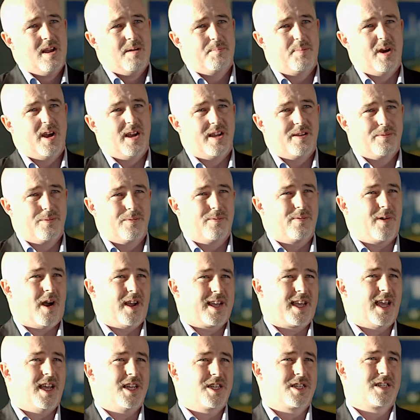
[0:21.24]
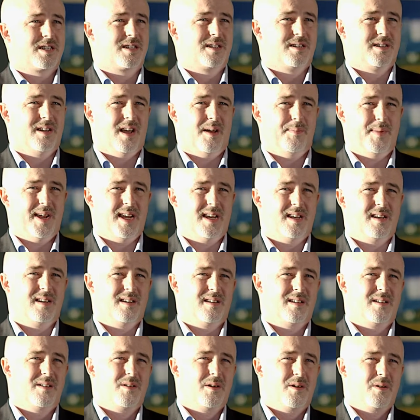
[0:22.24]
But I guess, I mean,
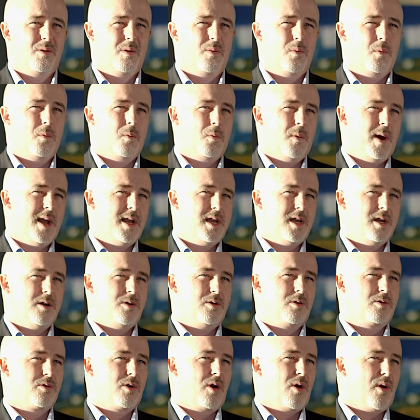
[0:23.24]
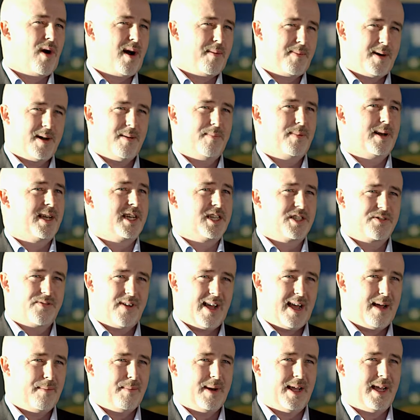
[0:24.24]
when you grow up in a police
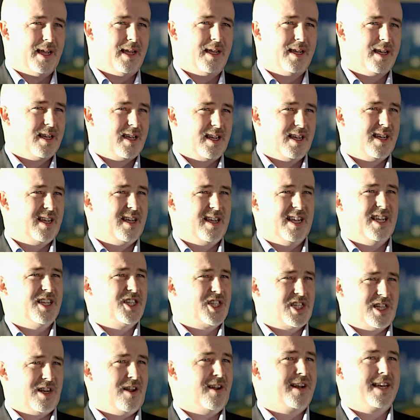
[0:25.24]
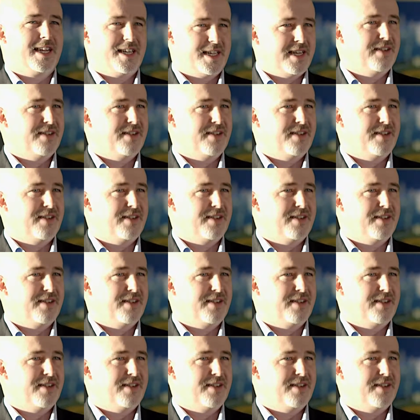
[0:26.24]
family, it's slightly